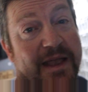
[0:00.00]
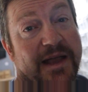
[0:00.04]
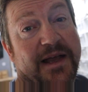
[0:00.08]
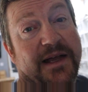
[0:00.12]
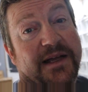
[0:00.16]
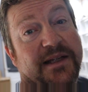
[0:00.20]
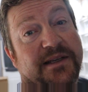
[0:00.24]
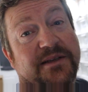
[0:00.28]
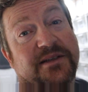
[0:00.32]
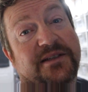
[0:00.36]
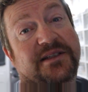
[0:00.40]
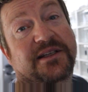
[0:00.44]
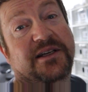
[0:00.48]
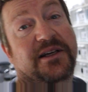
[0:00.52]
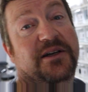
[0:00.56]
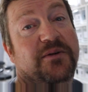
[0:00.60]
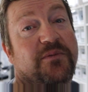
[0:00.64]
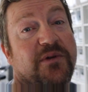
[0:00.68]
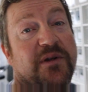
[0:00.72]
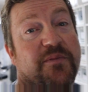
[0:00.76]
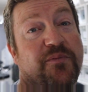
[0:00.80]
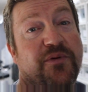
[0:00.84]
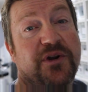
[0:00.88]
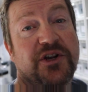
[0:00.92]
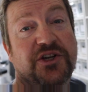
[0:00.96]
and uh,
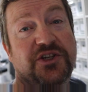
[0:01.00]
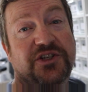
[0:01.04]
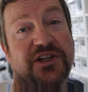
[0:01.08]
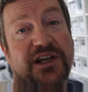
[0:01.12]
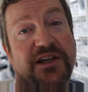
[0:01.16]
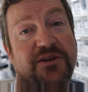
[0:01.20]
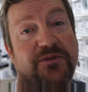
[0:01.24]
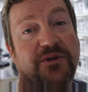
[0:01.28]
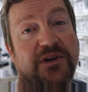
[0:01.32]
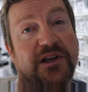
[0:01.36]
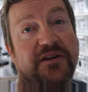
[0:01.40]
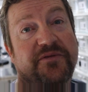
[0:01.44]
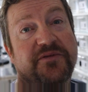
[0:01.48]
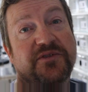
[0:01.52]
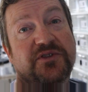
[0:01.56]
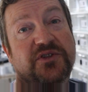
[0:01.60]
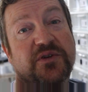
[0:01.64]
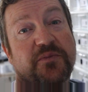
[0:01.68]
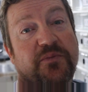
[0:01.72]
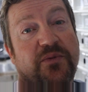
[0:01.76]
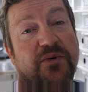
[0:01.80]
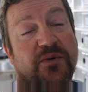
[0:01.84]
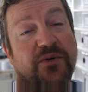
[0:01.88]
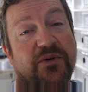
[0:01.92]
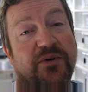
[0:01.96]
we appreciate your love and
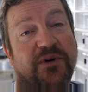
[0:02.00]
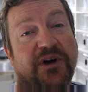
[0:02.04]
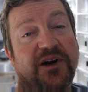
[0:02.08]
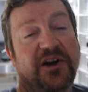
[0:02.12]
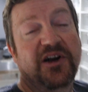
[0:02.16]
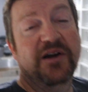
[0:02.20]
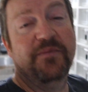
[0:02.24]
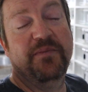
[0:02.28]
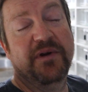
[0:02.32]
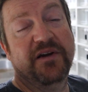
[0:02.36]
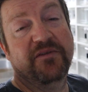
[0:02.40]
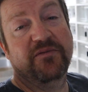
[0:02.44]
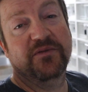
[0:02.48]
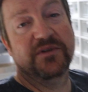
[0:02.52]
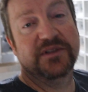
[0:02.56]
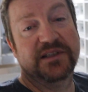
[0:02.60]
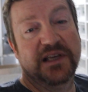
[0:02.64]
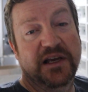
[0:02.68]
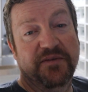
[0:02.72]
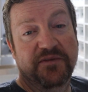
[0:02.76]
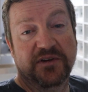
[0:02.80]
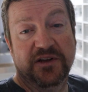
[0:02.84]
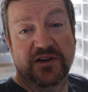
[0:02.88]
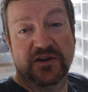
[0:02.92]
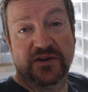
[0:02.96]
support. I hope everyone's
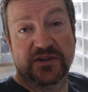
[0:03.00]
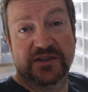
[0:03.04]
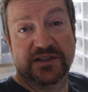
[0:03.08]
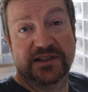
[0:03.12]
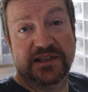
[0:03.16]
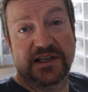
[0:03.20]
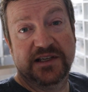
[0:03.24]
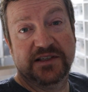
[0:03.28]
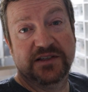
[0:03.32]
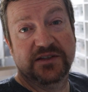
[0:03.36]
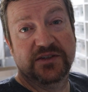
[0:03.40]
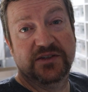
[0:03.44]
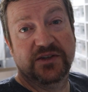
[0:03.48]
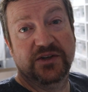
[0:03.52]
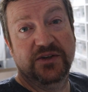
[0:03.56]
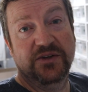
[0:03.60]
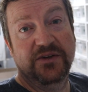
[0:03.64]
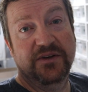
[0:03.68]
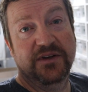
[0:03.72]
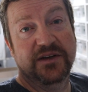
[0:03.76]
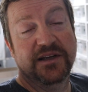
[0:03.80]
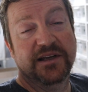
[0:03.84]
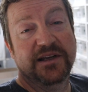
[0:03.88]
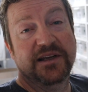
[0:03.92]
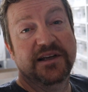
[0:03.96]
having a good season
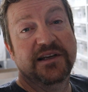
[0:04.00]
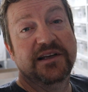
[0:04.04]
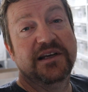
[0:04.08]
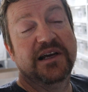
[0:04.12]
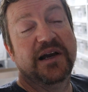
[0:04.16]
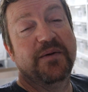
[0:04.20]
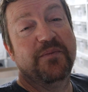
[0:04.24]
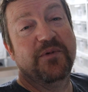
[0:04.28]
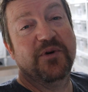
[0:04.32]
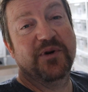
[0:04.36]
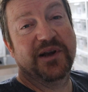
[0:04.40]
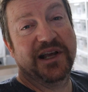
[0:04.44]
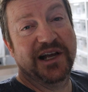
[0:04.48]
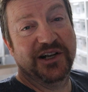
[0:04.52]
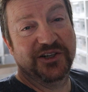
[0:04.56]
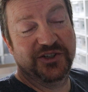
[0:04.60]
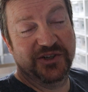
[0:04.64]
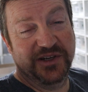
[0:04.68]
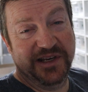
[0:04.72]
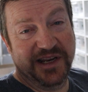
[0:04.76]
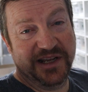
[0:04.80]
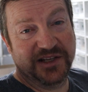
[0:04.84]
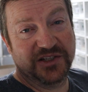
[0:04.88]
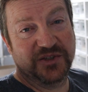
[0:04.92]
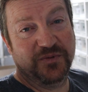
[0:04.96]
too and we'll catch
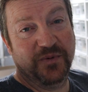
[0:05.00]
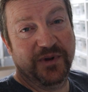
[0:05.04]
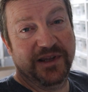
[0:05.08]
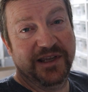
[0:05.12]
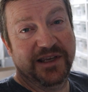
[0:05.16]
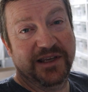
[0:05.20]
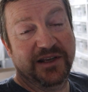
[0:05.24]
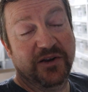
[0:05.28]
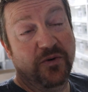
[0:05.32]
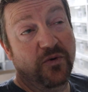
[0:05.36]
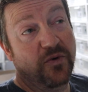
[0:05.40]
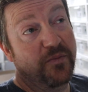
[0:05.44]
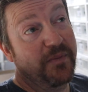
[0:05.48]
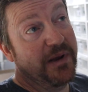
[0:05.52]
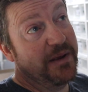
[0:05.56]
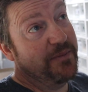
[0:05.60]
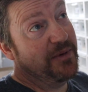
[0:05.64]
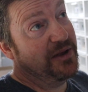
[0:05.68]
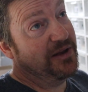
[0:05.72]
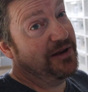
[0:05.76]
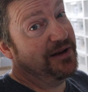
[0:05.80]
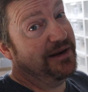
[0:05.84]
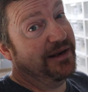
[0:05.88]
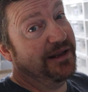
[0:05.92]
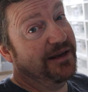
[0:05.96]
you next week or
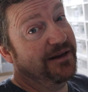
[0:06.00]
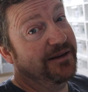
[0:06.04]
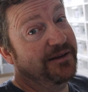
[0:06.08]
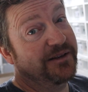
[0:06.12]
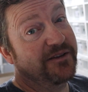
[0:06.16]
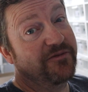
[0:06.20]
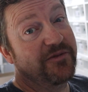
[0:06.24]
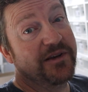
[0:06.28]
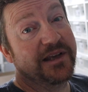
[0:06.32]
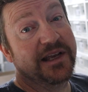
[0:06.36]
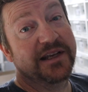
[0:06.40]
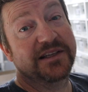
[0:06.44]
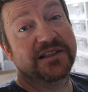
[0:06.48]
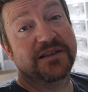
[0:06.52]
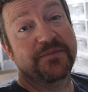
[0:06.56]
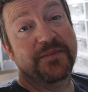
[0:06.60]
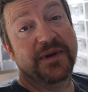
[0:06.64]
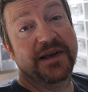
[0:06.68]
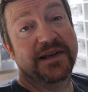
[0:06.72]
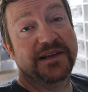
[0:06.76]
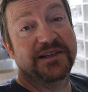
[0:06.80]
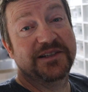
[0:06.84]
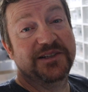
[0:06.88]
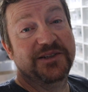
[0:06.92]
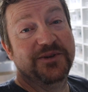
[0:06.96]
maybe earlier if we get some
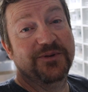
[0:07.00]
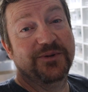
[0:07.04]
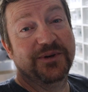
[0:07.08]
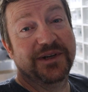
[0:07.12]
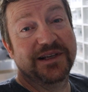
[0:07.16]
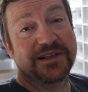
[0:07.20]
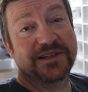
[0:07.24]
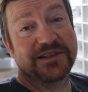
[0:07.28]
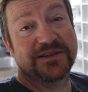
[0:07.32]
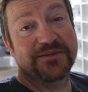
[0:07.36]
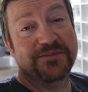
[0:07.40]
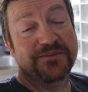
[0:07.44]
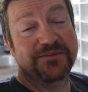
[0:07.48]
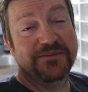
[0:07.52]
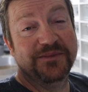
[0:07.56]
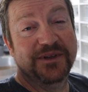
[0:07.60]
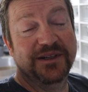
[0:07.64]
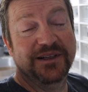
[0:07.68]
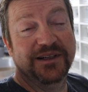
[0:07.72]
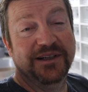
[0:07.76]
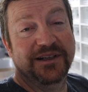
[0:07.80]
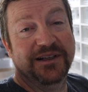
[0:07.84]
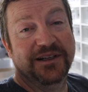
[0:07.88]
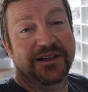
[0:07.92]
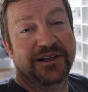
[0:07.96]
eggs. You'll get some
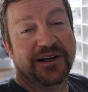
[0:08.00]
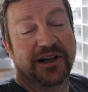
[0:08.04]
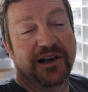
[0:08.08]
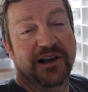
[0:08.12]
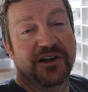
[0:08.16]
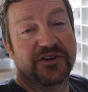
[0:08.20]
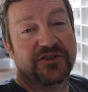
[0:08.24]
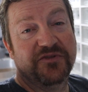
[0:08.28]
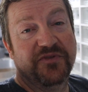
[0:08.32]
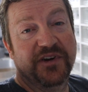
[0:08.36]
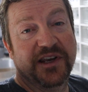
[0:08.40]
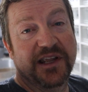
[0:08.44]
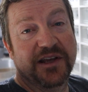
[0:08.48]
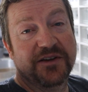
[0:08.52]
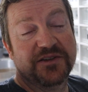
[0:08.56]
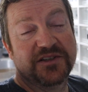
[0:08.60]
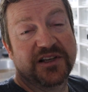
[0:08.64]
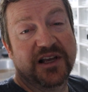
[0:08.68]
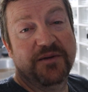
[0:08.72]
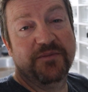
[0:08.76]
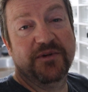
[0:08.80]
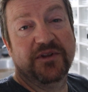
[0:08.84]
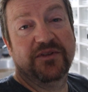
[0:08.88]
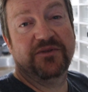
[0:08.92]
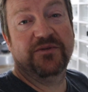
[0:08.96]
clutch videos
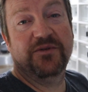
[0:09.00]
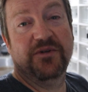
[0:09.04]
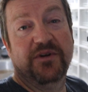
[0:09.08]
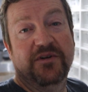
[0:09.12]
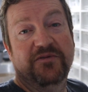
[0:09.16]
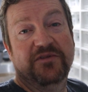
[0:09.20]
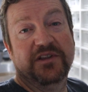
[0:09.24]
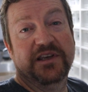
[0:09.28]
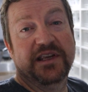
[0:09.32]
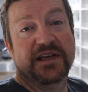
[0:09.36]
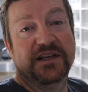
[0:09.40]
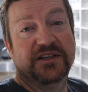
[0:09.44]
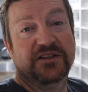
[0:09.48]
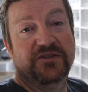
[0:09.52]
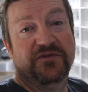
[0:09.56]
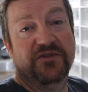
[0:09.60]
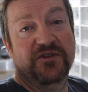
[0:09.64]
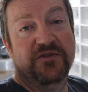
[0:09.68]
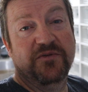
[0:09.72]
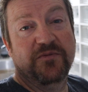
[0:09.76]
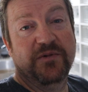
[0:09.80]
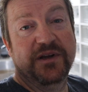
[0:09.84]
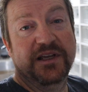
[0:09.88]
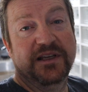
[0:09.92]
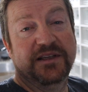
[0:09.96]
coming through over the next
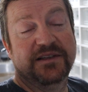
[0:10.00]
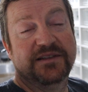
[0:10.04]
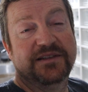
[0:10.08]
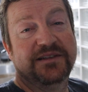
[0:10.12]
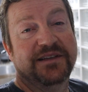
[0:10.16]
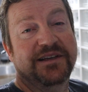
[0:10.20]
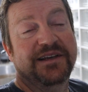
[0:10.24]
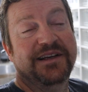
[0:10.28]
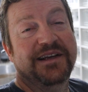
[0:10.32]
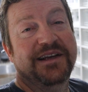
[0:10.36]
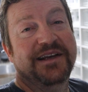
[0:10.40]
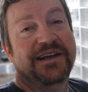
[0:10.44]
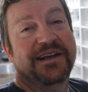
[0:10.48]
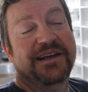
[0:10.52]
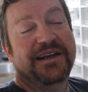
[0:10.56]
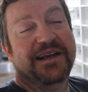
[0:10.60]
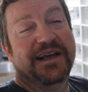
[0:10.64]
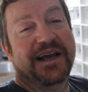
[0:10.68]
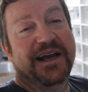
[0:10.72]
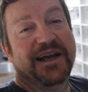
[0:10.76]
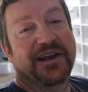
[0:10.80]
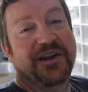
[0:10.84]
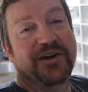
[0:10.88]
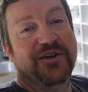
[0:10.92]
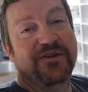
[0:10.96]
few weeks
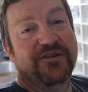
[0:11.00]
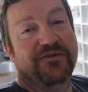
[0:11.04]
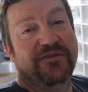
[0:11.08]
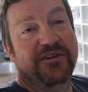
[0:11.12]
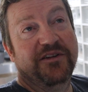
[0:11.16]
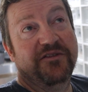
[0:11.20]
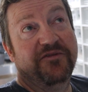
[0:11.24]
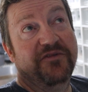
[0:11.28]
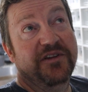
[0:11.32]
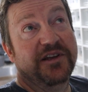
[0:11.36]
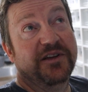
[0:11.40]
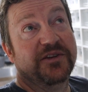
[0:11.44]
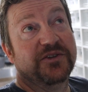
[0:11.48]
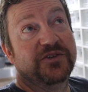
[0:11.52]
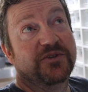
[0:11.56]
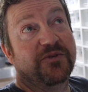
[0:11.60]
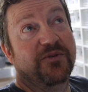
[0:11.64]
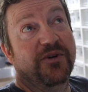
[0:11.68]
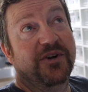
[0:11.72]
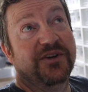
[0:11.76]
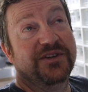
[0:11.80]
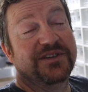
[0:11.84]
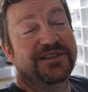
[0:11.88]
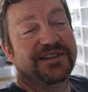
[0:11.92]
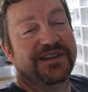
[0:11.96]
and hopefully fingers
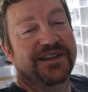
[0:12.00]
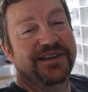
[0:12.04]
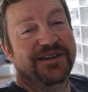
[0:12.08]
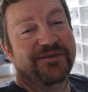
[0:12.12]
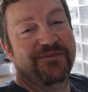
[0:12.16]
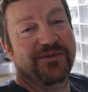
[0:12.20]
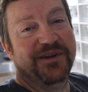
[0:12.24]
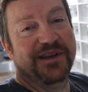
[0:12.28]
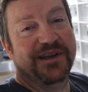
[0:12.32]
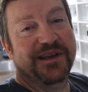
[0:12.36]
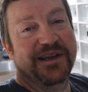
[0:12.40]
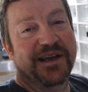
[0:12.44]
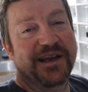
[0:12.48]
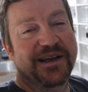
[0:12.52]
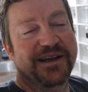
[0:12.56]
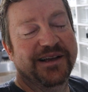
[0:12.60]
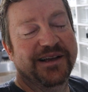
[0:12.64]
crossed we